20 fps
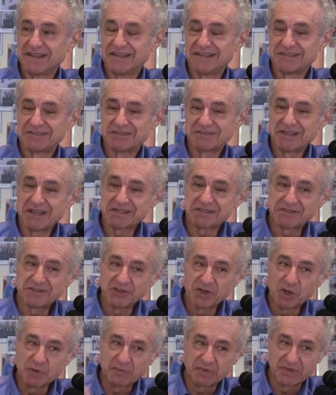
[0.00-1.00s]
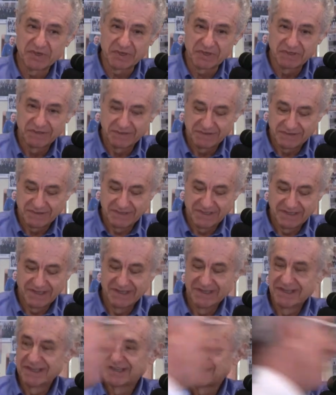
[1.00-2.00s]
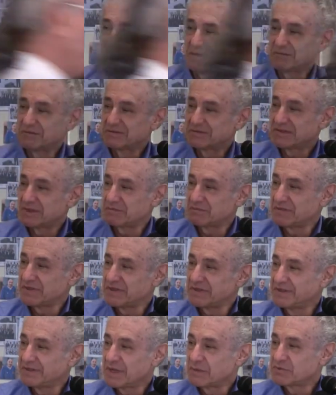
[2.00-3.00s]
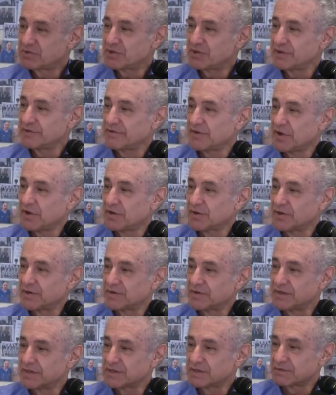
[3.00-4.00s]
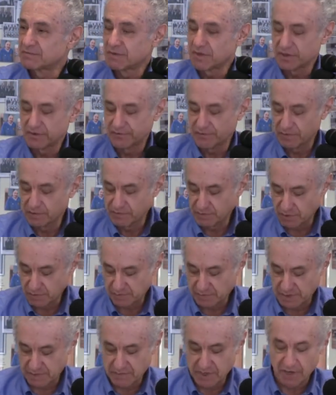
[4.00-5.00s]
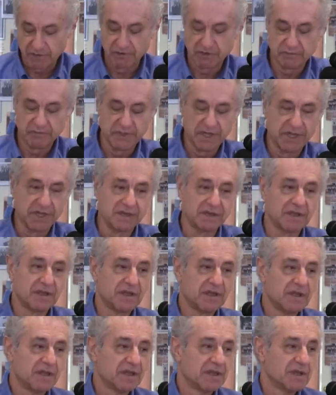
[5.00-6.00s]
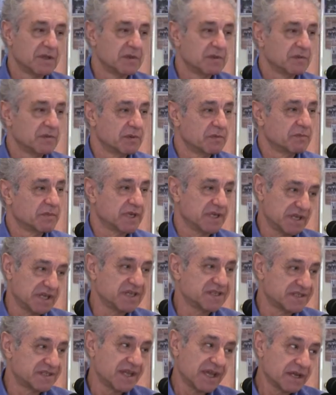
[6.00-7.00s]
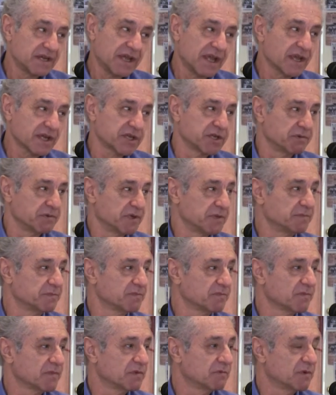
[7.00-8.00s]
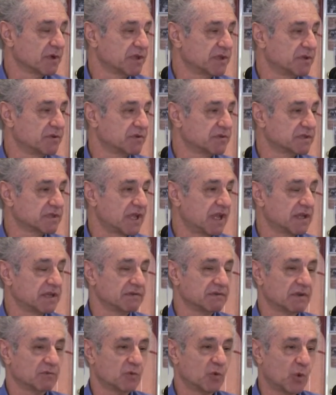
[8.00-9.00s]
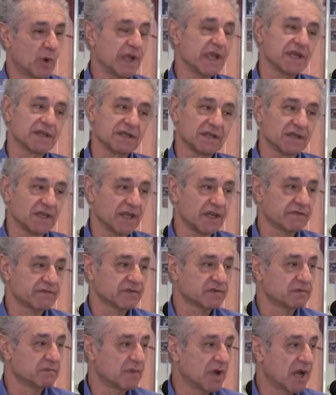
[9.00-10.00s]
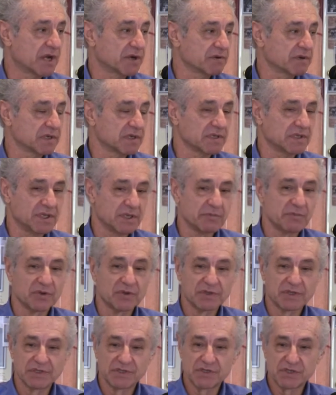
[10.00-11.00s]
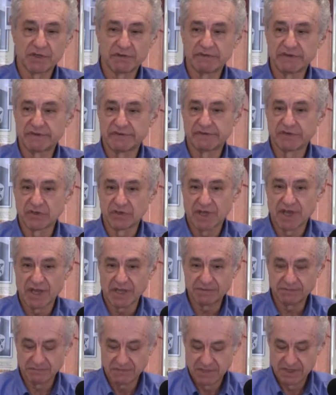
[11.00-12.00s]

So that's the opener. Now, simply, I'm sure you've all heard this wonderful quote by Margaret Mead, but it is dead accurate. Whether you stand way on the left, moderate, liberal, conservative, or not,